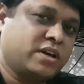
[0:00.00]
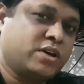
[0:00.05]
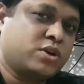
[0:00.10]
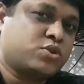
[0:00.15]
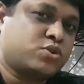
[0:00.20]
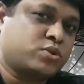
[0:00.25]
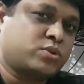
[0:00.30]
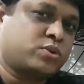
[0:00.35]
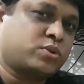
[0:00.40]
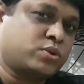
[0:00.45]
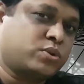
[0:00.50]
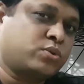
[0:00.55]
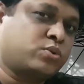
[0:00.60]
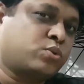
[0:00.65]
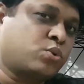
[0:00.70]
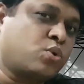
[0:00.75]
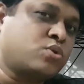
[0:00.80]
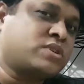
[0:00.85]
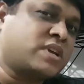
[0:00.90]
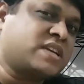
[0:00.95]
So
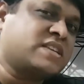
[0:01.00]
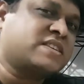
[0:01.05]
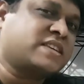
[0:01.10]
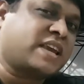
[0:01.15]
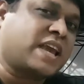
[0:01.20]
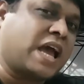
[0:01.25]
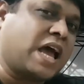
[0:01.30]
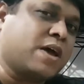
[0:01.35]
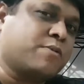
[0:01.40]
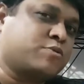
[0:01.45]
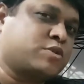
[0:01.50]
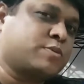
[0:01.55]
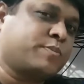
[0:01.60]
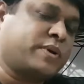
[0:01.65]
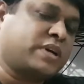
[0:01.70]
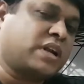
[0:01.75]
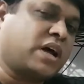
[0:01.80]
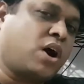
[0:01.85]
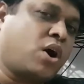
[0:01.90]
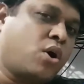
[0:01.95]
those are scams.
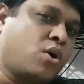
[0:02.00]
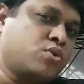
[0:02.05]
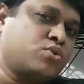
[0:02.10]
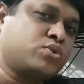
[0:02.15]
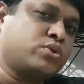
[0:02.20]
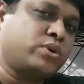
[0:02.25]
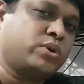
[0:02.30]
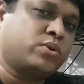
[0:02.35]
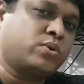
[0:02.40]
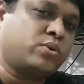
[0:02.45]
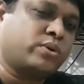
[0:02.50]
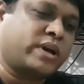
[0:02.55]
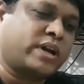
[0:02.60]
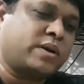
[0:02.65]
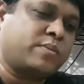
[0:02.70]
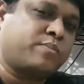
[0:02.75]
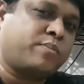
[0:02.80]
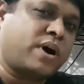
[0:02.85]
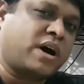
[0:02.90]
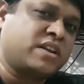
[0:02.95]
But how to,
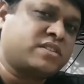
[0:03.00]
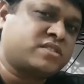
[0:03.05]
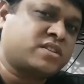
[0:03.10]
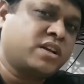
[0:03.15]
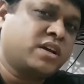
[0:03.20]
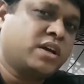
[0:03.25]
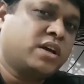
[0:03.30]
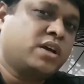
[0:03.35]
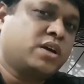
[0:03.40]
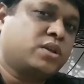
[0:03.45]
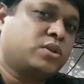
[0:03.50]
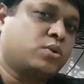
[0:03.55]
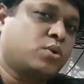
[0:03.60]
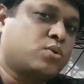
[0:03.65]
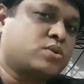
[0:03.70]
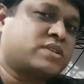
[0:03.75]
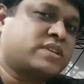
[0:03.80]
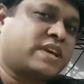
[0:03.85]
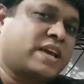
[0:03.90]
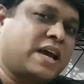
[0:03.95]
get past
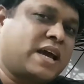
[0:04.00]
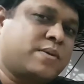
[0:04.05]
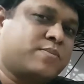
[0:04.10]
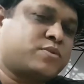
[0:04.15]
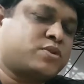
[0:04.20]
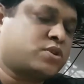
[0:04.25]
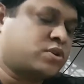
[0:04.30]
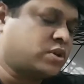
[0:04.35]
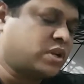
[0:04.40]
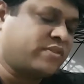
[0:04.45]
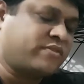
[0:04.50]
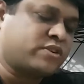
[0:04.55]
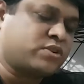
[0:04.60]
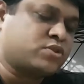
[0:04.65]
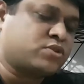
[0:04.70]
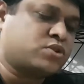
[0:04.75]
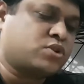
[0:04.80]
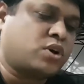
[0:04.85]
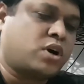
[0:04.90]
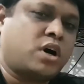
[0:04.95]
those scams, never to
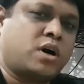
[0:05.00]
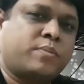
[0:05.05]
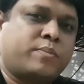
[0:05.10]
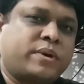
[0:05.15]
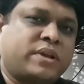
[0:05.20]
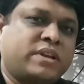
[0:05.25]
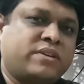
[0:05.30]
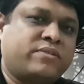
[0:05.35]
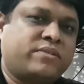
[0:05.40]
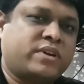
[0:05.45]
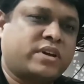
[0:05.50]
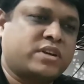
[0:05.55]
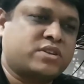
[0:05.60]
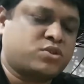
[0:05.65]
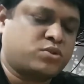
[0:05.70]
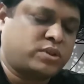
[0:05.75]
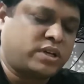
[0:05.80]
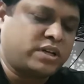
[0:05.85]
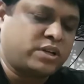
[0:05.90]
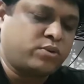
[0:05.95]
stop anywhere,
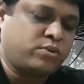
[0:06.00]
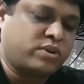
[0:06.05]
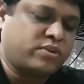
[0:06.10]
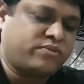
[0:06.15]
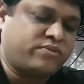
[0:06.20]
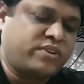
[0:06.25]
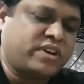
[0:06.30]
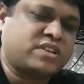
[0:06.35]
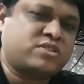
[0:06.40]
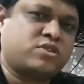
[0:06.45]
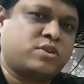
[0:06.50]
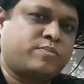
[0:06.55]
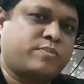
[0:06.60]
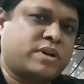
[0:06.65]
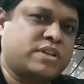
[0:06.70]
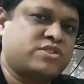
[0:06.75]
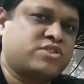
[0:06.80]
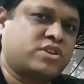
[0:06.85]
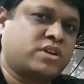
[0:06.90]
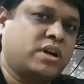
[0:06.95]
so that you can fix your
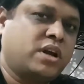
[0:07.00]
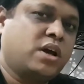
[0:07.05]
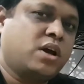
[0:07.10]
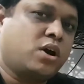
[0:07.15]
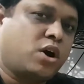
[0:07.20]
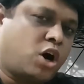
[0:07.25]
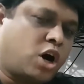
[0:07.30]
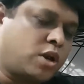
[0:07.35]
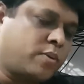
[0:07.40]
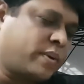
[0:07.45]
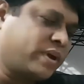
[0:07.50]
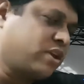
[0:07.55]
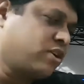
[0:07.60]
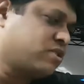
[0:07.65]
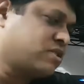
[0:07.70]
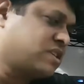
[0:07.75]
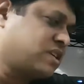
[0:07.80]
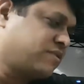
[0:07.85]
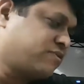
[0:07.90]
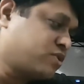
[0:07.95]
puncture all by
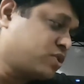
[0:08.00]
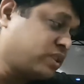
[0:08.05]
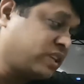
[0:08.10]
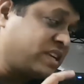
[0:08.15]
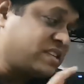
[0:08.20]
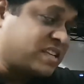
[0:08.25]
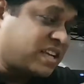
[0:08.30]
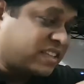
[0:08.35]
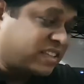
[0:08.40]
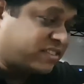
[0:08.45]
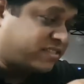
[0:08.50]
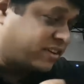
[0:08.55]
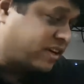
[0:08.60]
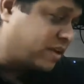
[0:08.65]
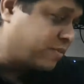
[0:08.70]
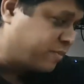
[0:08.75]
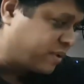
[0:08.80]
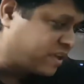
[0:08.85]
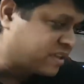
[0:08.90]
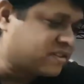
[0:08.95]
yourself. So these are the
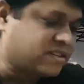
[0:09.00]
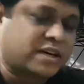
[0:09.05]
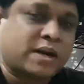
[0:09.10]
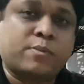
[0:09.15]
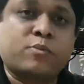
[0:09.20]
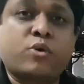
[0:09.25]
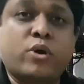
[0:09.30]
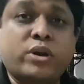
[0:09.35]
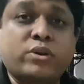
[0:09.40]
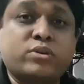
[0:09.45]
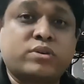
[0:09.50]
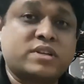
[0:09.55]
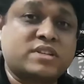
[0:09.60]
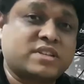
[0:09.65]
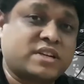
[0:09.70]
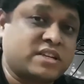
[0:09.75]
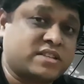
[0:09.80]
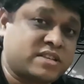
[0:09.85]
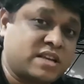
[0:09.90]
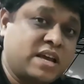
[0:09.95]
three means that I'm going to
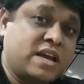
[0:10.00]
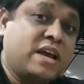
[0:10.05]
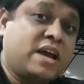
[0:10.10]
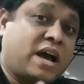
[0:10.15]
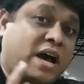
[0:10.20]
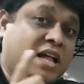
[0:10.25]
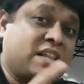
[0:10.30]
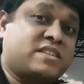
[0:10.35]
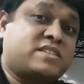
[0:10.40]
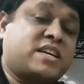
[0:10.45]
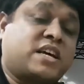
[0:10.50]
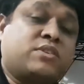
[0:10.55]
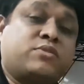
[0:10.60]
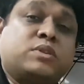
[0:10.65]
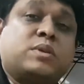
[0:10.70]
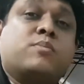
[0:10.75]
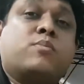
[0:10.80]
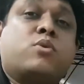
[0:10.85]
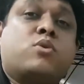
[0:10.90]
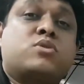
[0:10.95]
discuss. I'll start with
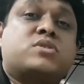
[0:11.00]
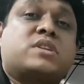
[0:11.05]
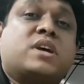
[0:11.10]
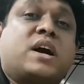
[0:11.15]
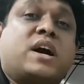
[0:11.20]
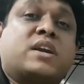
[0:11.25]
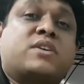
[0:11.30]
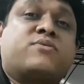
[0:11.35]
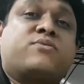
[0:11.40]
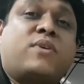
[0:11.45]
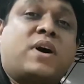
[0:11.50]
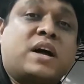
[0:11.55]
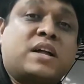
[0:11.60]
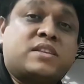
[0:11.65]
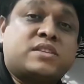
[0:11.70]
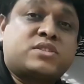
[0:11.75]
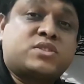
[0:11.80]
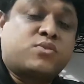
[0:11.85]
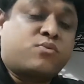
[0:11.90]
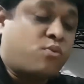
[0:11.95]
the most
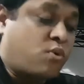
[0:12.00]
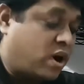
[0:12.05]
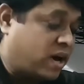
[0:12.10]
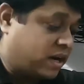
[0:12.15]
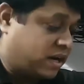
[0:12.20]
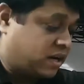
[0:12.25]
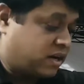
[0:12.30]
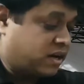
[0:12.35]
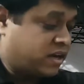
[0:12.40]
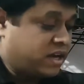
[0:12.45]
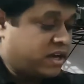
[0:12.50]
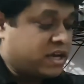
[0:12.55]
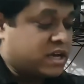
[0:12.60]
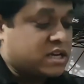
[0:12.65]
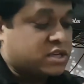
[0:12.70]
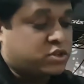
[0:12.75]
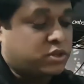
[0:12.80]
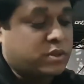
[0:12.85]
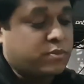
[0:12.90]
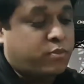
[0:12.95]
advanced one.
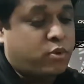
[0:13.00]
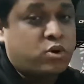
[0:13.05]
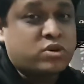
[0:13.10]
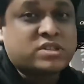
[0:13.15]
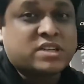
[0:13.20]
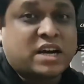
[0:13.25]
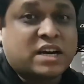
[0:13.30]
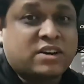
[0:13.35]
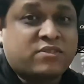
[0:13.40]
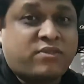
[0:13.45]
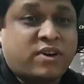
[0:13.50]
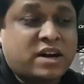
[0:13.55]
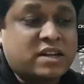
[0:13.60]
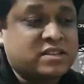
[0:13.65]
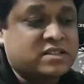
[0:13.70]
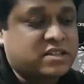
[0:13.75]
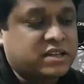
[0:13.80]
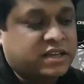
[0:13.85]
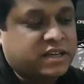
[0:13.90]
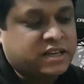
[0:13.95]
So the most
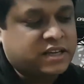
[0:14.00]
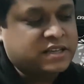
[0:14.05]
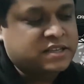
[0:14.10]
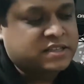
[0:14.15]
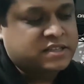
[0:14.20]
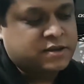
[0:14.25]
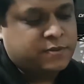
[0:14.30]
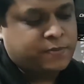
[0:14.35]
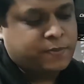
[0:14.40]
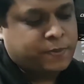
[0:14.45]
advanced is,